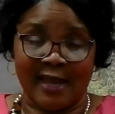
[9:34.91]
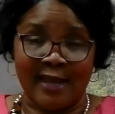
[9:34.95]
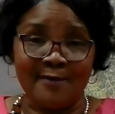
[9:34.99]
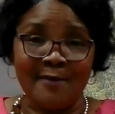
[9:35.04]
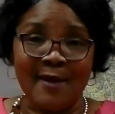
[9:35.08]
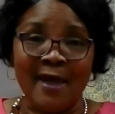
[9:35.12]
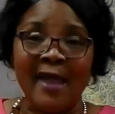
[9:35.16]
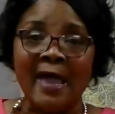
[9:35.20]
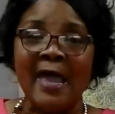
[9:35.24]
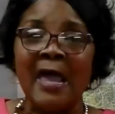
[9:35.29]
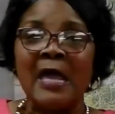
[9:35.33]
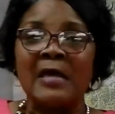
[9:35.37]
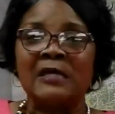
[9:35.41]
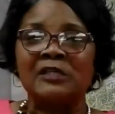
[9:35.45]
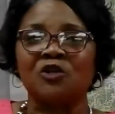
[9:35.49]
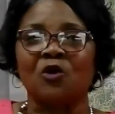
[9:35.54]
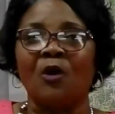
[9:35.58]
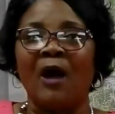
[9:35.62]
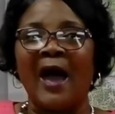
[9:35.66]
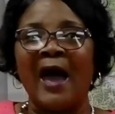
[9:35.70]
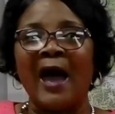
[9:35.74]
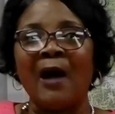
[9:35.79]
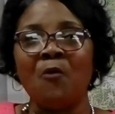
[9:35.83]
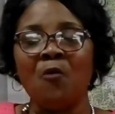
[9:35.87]
Amen.
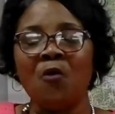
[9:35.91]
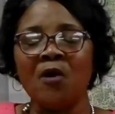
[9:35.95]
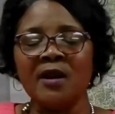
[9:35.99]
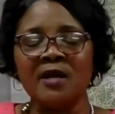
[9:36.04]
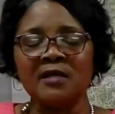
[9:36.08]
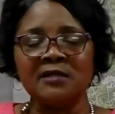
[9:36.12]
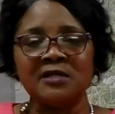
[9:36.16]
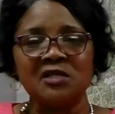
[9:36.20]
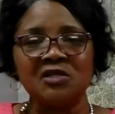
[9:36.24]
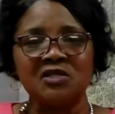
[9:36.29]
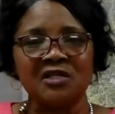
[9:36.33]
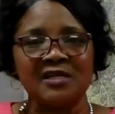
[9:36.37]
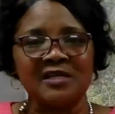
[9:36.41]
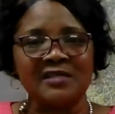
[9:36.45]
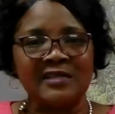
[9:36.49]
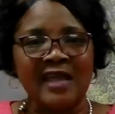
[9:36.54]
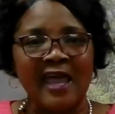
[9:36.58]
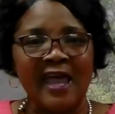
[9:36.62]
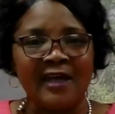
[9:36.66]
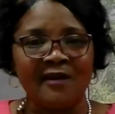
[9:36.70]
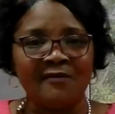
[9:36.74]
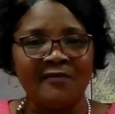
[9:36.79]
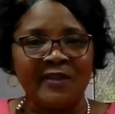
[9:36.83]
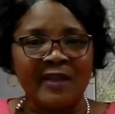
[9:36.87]
So I wanted to just
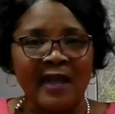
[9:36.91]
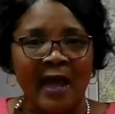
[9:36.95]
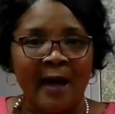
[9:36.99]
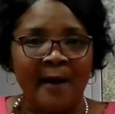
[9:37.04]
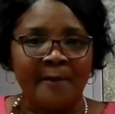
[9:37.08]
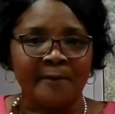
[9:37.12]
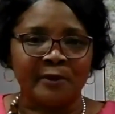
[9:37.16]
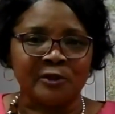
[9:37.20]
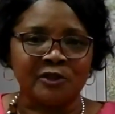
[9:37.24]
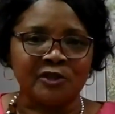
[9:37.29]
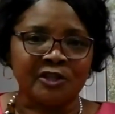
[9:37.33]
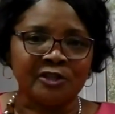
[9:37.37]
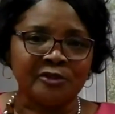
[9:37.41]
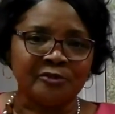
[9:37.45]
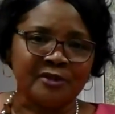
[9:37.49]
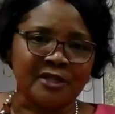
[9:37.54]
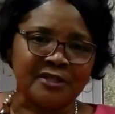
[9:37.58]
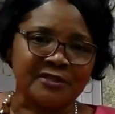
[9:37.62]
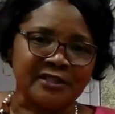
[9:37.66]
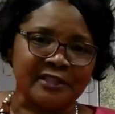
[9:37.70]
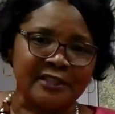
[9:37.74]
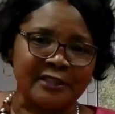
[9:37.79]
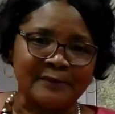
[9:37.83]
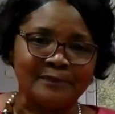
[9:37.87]
have the
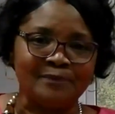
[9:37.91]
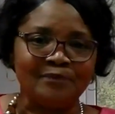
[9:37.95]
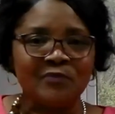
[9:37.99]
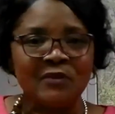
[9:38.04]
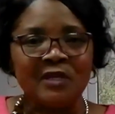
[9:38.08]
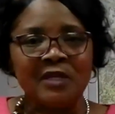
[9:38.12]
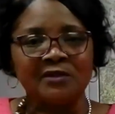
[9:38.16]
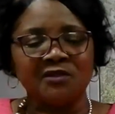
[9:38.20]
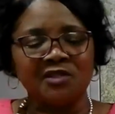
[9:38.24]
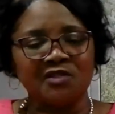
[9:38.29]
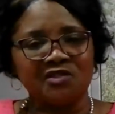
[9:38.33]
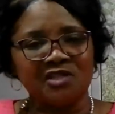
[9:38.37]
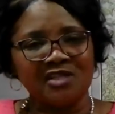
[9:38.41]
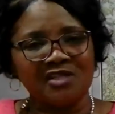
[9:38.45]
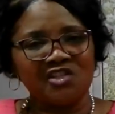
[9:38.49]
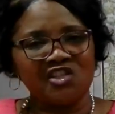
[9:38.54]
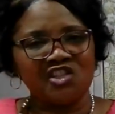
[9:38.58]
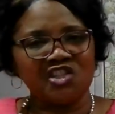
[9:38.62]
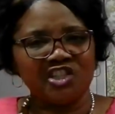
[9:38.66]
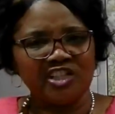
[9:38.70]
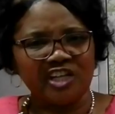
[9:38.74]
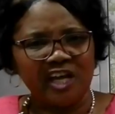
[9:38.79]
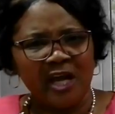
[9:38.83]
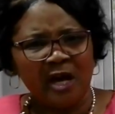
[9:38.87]
opportunity to just
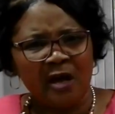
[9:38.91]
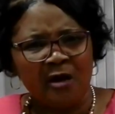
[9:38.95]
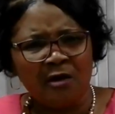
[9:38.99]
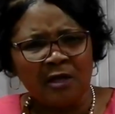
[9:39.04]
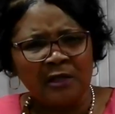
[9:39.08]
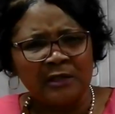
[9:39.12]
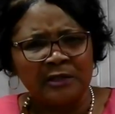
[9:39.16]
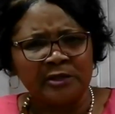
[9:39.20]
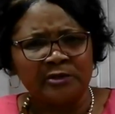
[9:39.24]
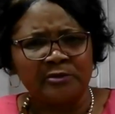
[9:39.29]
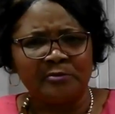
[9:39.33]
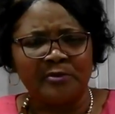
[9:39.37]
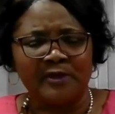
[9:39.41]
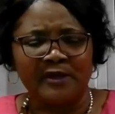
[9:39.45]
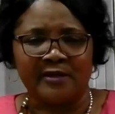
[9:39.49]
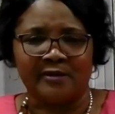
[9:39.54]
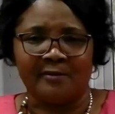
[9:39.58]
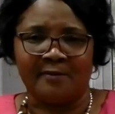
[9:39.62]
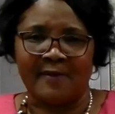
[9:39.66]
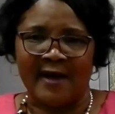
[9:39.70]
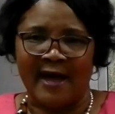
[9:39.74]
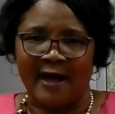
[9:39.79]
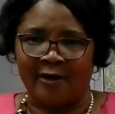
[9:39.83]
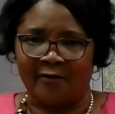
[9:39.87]
share a little bit
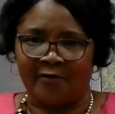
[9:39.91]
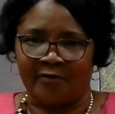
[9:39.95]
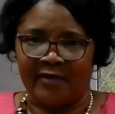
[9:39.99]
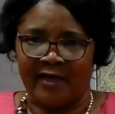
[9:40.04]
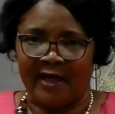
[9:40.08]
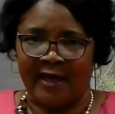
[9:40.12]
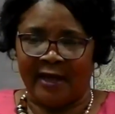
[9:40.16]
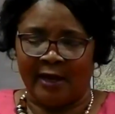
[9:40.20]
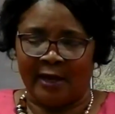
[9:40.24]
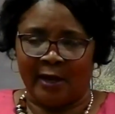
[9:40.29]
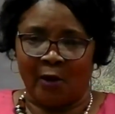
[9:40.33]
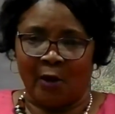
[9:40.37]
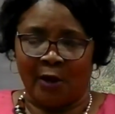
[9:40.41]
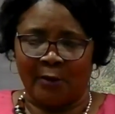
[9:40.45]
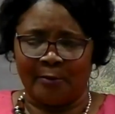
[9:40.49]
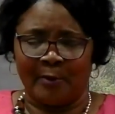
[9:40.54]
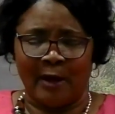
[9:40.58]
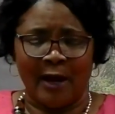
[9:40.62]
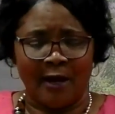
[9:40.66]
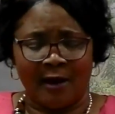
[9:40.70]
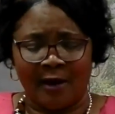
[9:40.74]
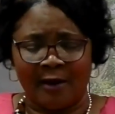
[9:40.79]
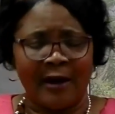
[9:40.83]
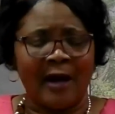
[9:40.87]
about that,
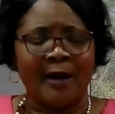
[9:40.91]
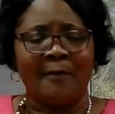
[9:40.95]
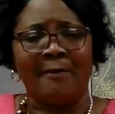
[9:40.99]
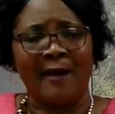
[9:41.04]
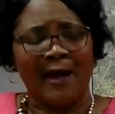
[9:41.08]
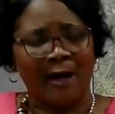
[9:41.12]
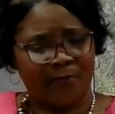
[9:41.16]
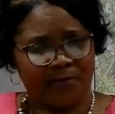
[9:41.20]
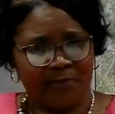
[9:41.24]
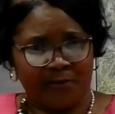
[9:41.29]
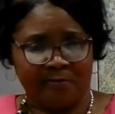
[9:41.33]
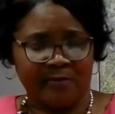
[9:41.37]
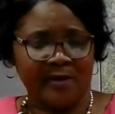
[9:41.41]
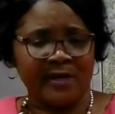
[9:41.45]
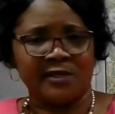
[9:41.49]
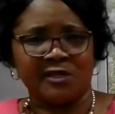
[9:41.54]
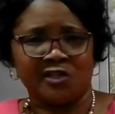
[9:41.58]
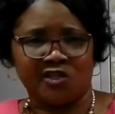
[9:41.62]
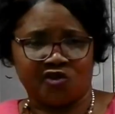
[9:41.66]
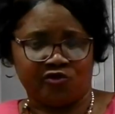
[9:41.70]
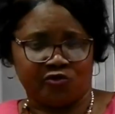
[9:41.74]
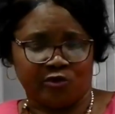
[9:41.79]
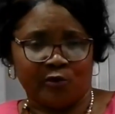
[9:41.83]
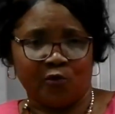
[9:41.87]
uh, about the
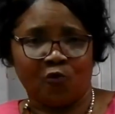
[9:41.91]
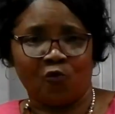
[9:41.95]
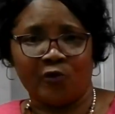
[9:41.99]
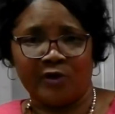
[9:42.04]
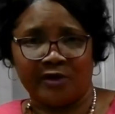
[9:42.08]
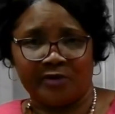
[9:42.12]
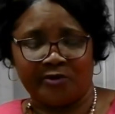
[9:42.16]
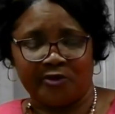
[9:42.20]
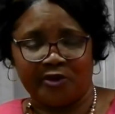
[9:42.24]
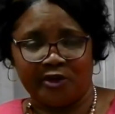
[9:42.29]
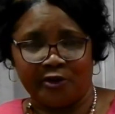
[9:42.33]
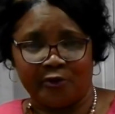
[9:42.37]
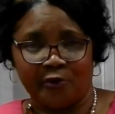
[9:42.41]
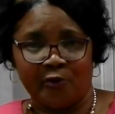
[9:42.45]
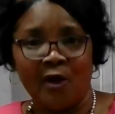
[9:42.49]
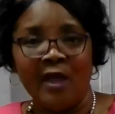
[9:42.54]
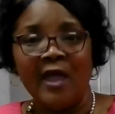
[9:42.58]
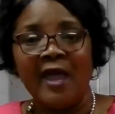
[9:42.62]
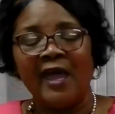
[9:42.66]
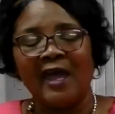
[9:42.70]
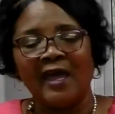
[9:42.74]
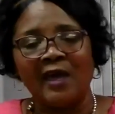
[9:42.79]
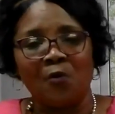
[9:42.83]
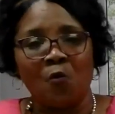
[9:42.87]
ministry with you
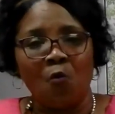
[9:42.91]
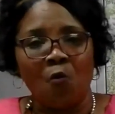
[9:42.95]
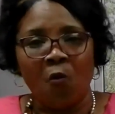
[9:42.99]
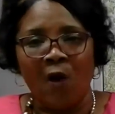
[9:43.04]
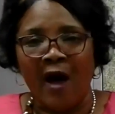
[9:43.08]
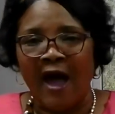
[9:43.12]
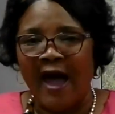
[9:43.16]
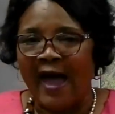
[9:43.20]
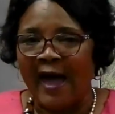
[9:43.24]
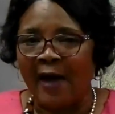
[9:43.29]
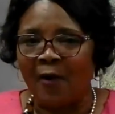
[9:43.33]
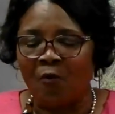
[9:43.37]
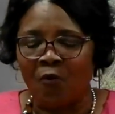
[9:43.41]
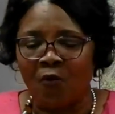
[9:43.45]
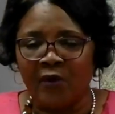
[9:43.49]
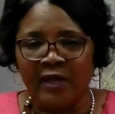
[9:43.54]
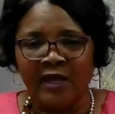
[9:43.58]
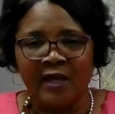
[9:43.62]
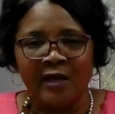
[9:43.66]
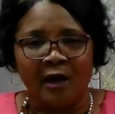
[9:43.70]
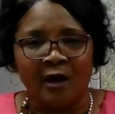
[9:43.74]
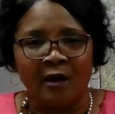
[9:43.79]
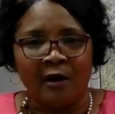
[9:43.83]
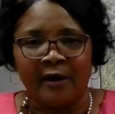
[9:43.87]
and why
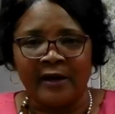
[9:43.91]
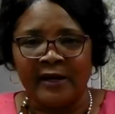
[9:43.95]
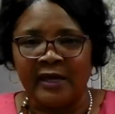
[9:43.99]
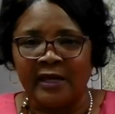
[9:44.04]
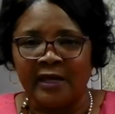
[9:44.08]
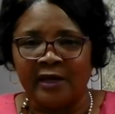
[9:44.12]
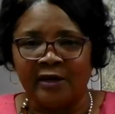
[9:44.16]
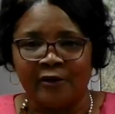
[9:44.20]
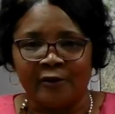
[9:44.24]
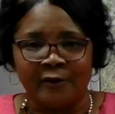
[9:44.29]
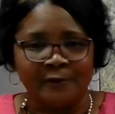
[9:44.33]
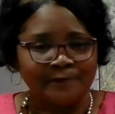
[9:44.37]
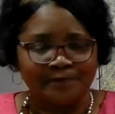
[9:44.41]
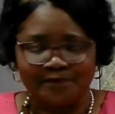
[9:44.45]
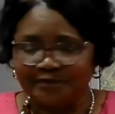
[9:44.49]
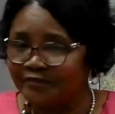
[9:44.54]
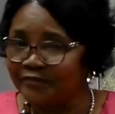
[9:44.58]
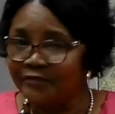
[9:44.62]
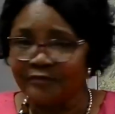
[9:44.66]
we are here.